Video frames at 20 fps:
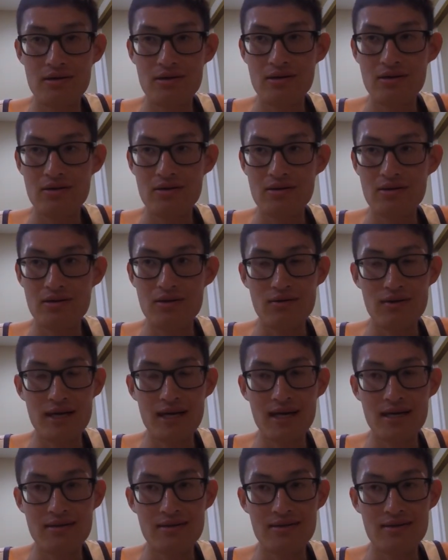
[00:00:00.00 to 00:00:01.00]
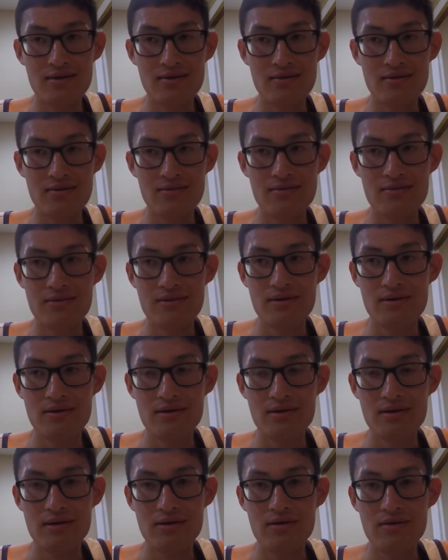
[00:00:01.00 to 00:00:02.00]
So yeah, so
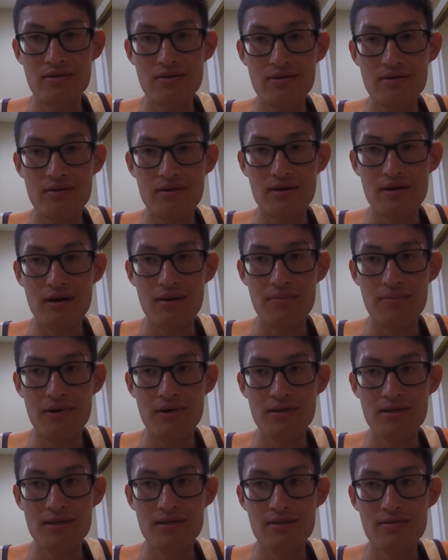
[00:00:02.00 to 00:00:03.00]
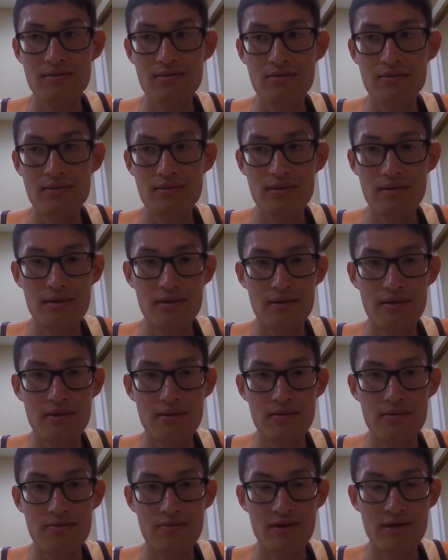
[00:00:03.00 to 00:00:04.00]
a person
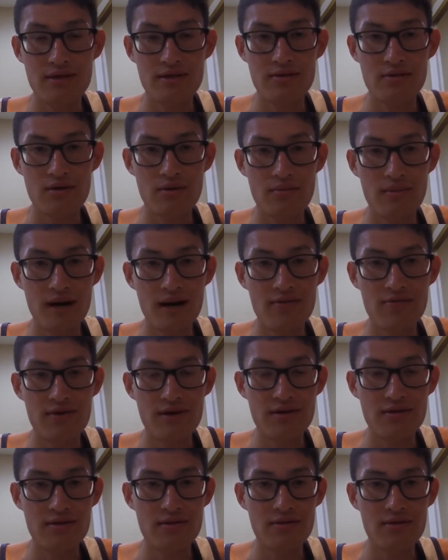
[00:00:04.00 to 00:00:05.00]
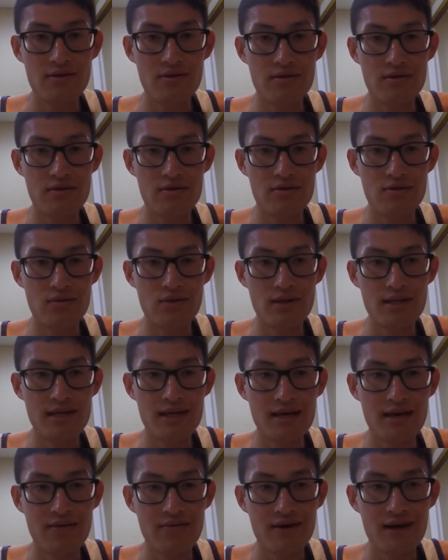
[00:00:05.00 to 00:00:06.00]
vision or my vision, of
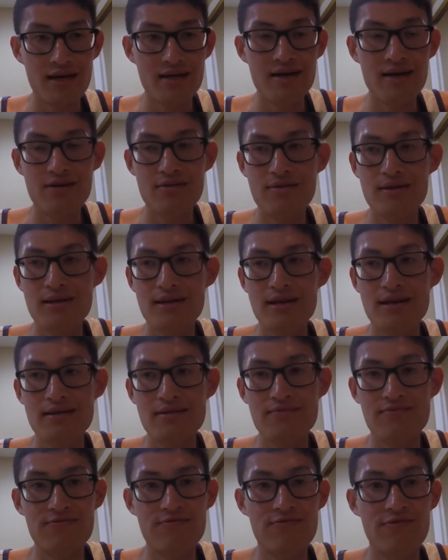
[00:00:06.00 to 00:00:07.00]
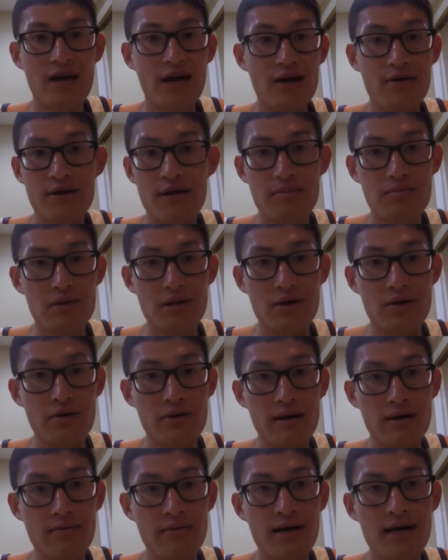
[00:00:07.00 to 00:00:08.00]
20 of 800 is very
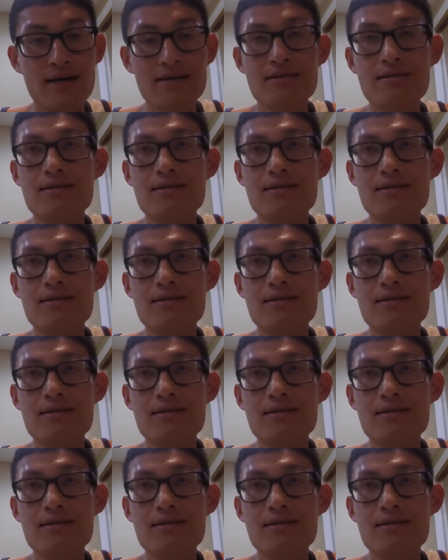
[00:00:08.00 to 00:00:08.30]
blurry, right?